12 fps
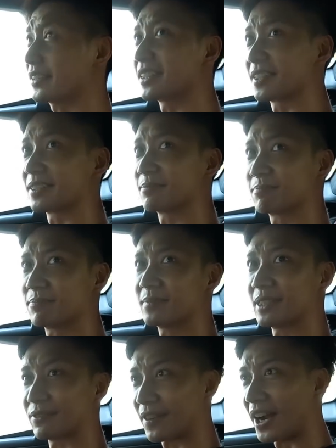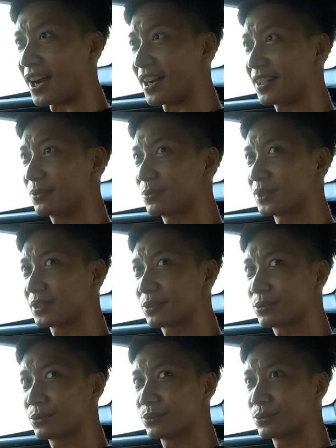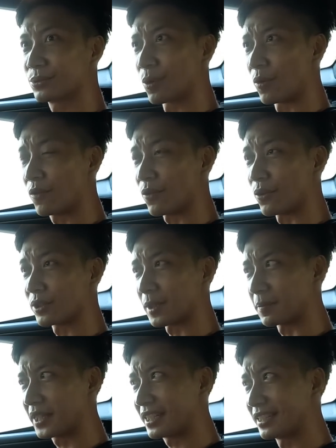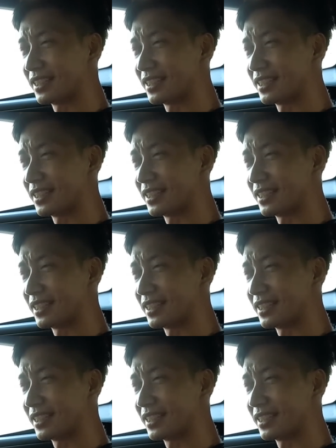think if I were to go for something